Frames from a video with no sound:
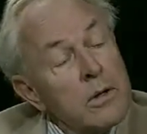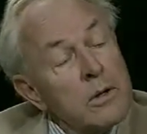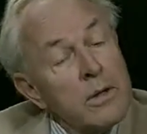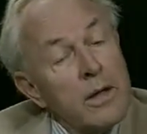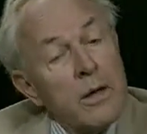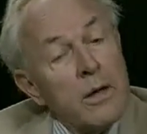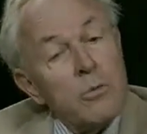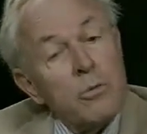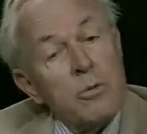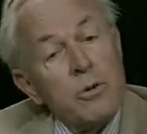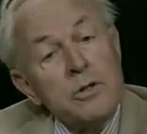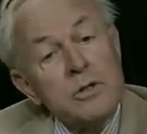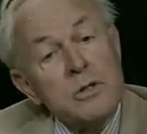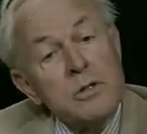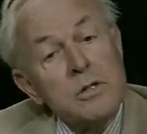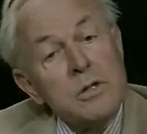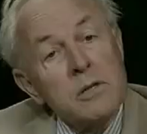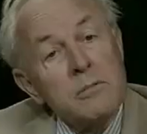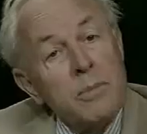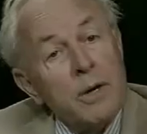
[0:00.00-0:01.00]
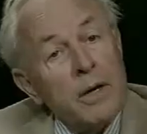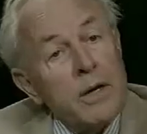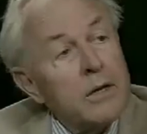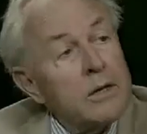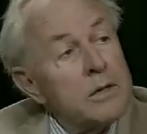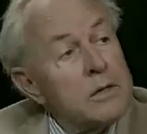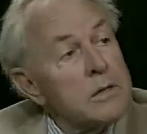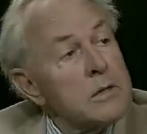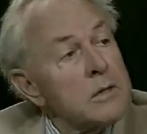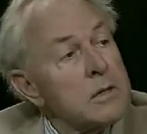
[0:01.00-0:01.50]
That which is the
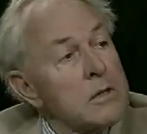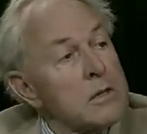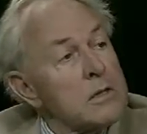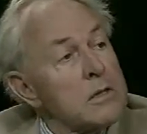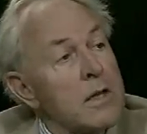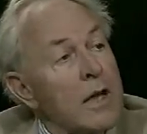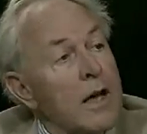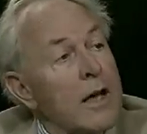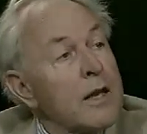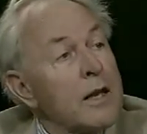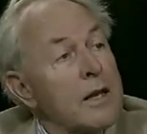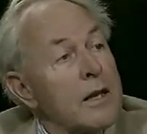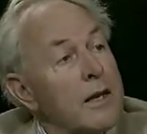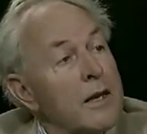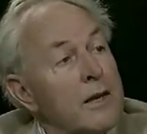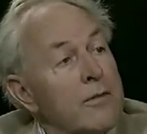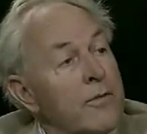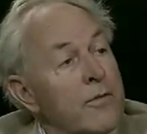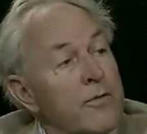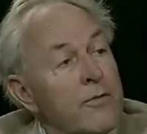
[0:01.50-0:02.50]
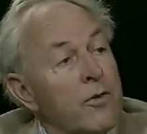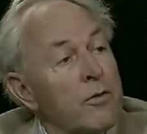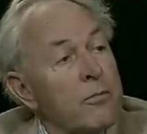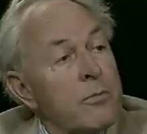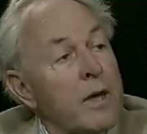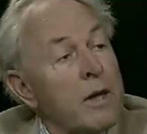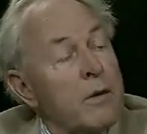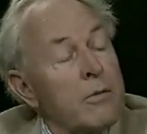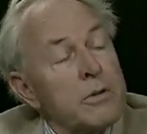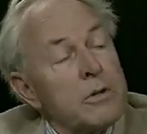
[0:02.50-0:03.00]
biggest is not different from
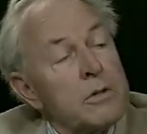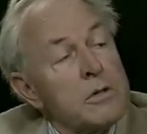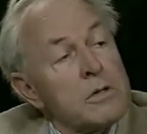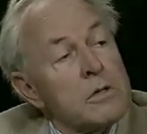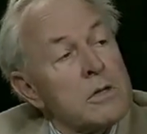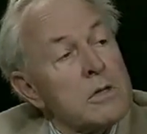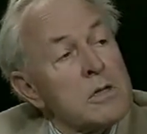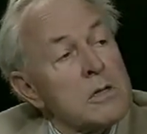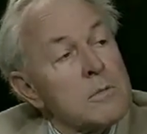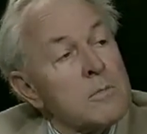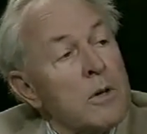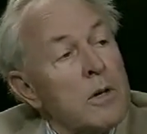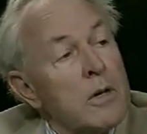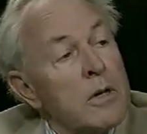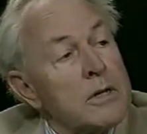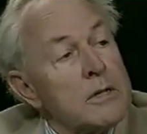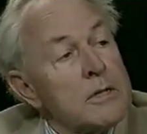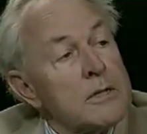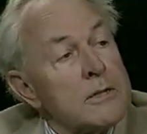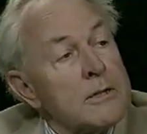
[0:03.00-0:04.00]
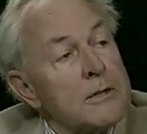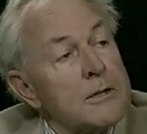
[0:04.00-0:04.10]
that which is the smallest.